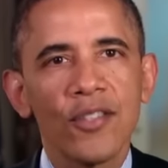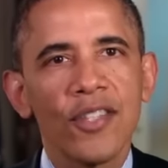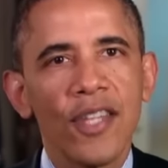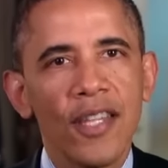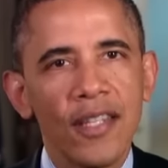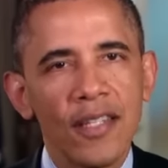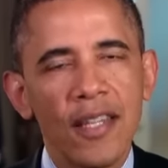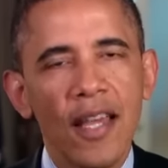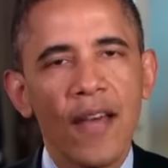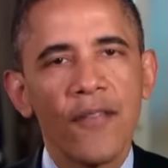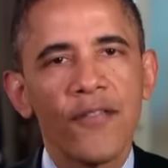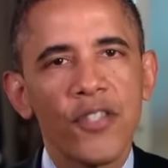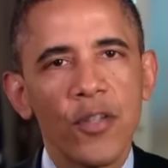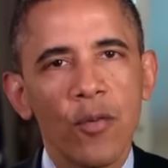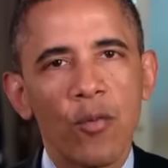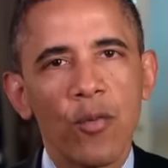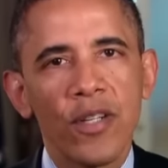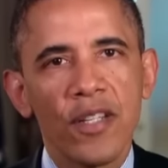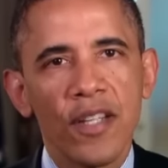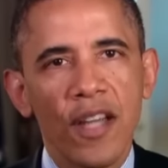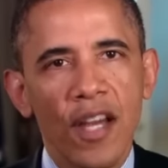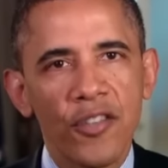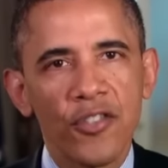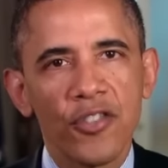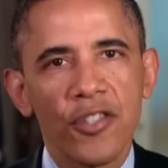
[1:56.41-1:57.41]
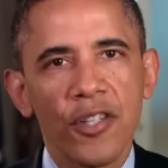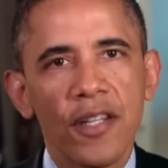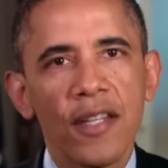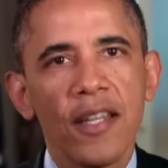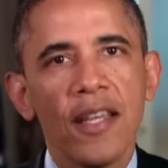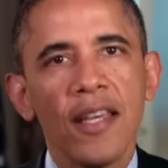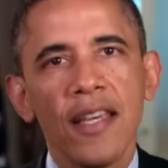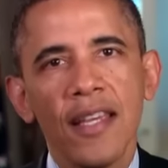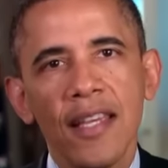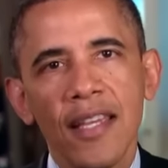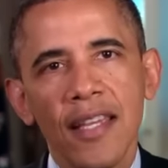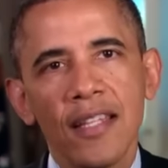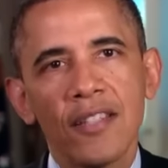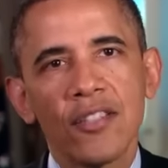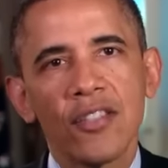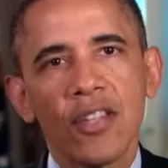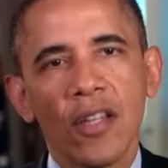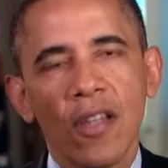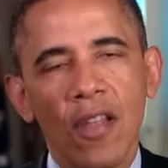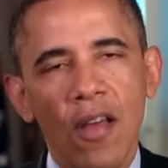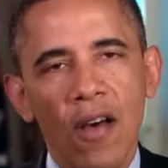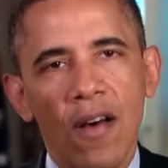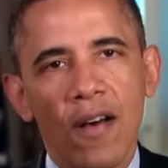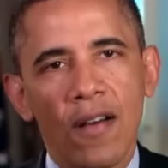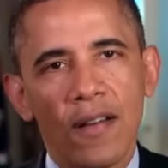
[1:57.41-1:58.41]
in deficit reduction into
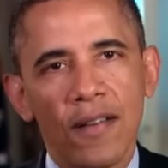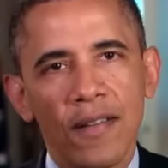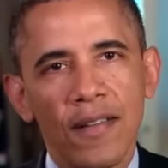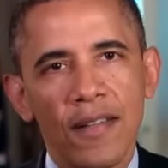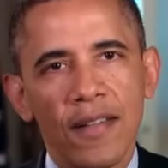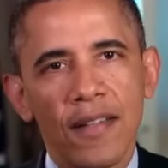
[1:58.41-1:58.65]
law,